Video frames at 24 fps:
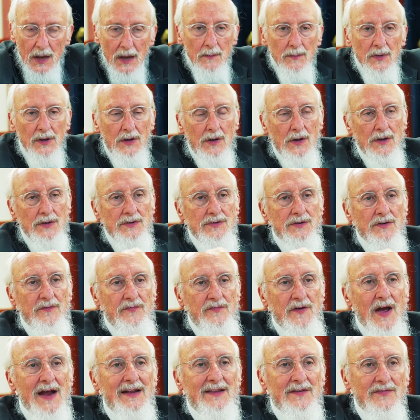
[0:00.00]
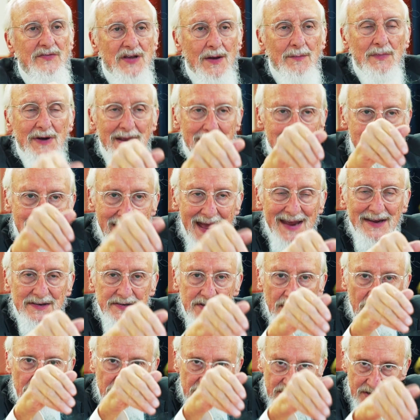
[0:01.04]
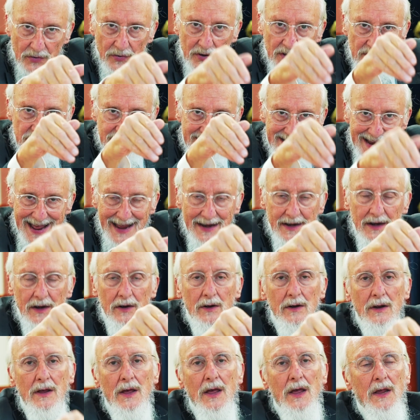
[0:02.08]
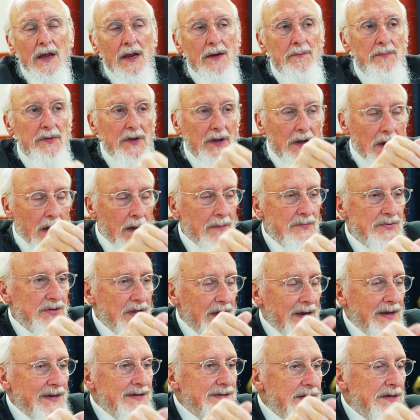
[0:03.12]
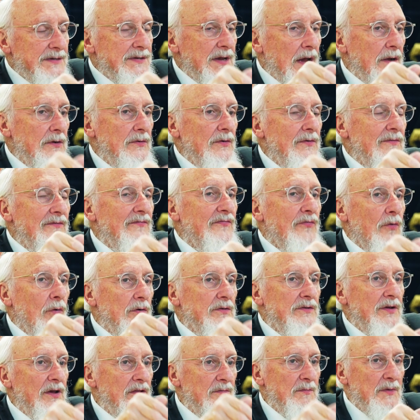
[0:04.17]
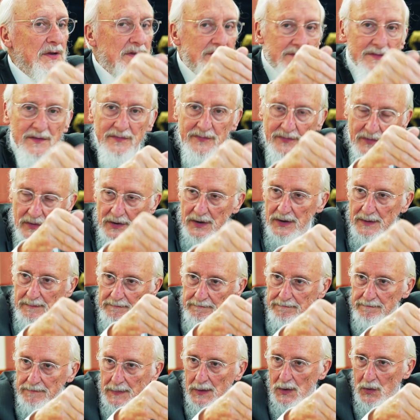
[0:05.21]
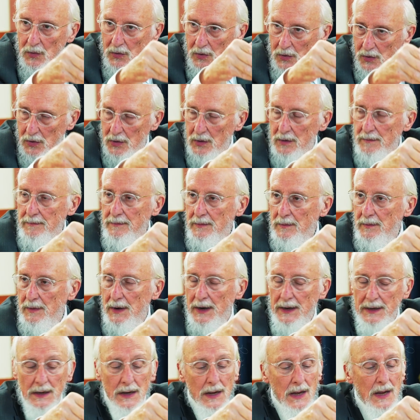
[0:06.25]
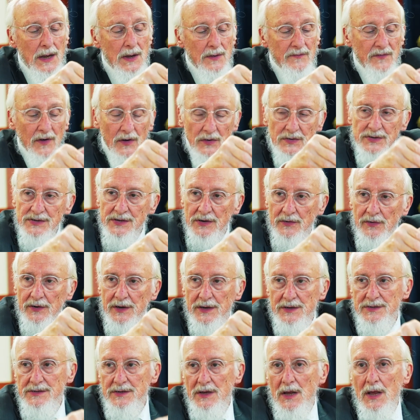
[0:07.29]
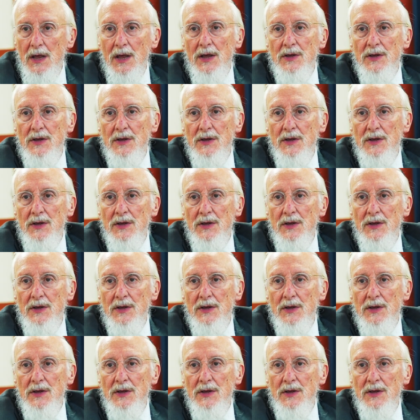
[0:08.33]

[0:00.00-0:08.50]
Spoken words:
Because, in fact, if somebody makes a serious neder, it becomes like a 614th mitzvah for him or her, right? Very serious.